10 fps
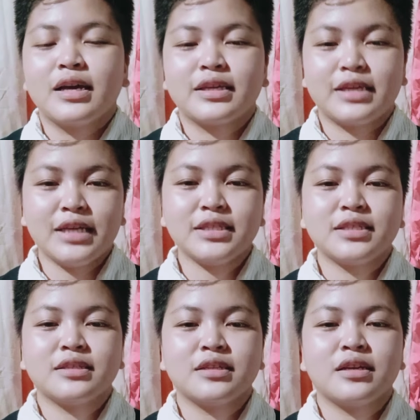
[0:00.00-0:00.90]
Yes,
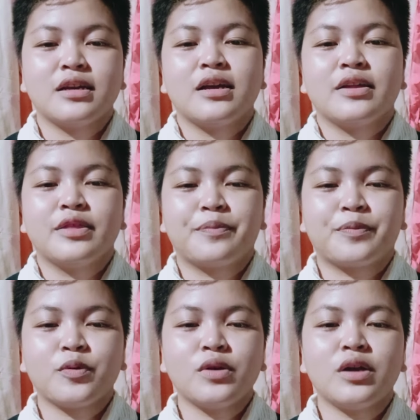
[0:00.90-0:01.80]
the
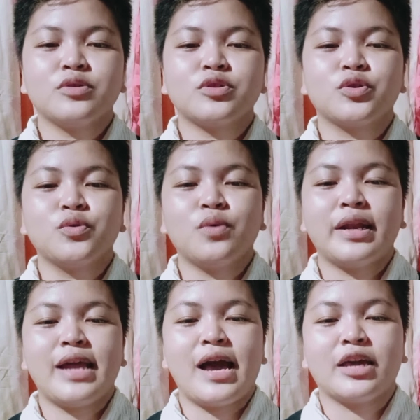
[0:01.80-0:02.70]
pronouns you
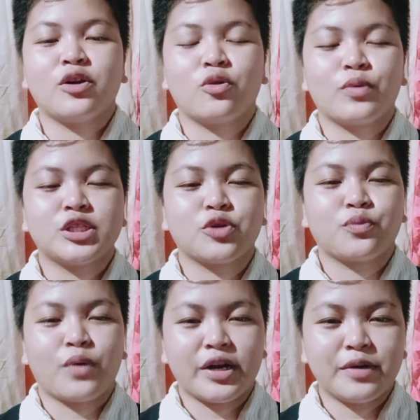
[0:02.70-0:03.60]
and I always
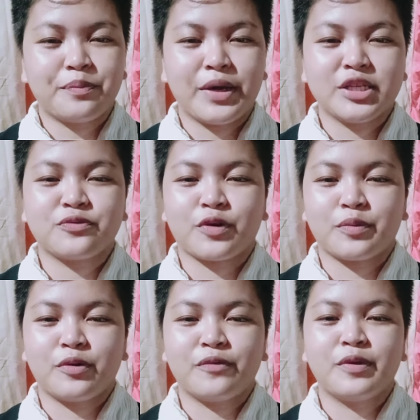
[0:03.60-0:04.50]
require the base form
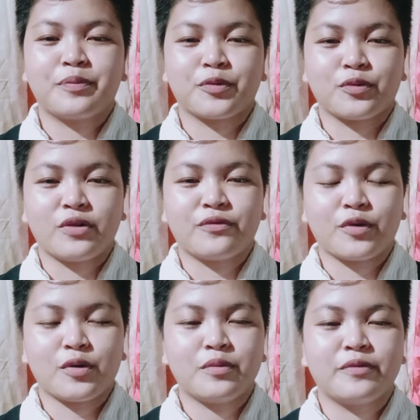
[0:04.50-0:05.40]
of the plural
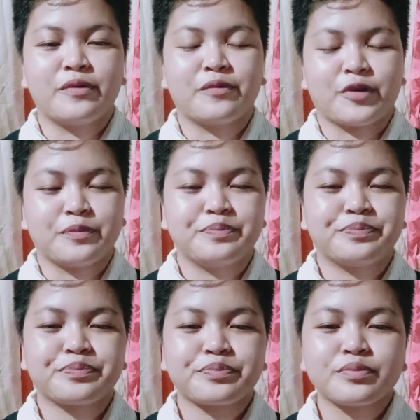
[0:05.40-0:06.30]
form of the verb.
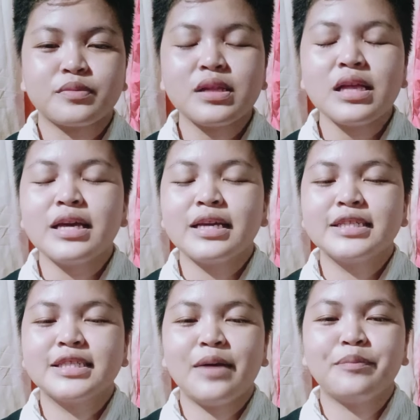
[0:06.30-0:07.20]

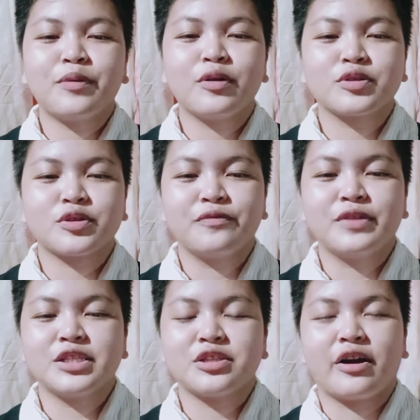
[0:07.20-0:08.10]
Examples of
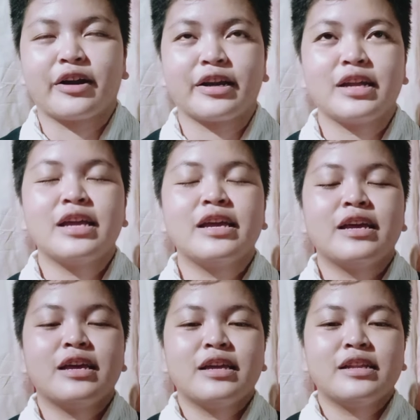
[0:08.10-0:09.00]
these are
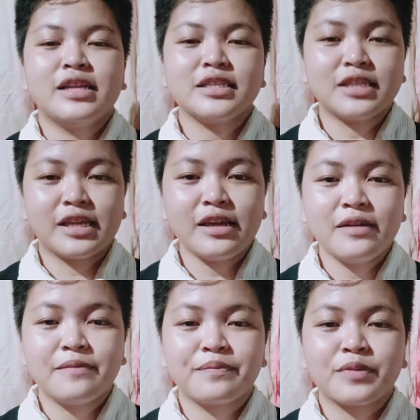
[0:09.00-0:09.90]
Leslie,
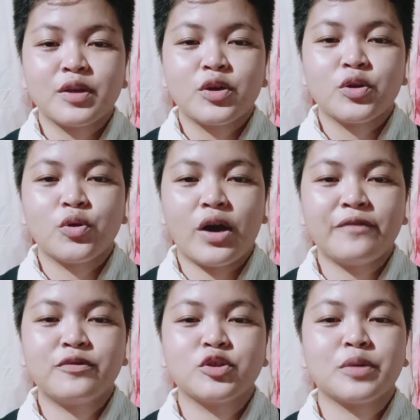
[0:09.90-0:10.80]
you
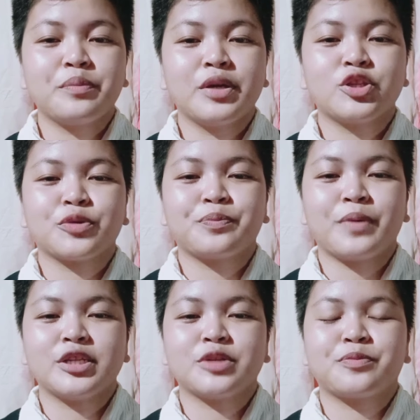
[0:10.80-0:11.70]
have to submit your
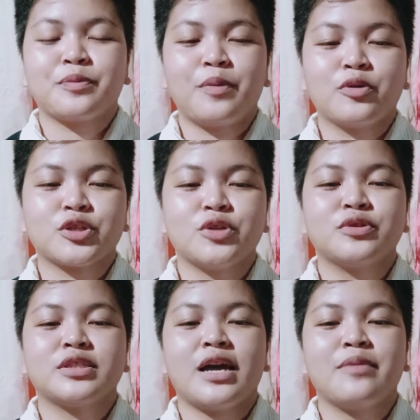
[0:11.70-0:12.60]
project proposal on
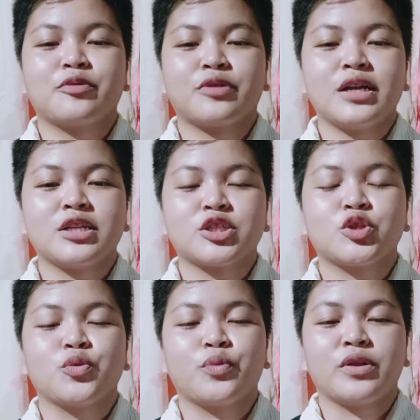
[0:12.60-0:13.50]
time or else
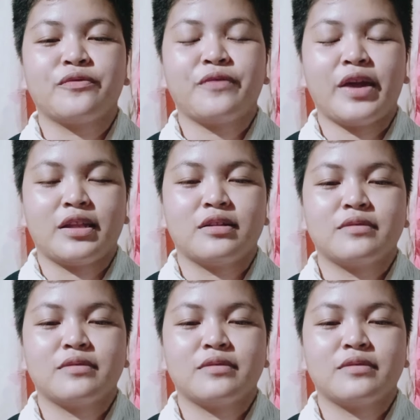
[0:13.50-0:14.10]
you will fail.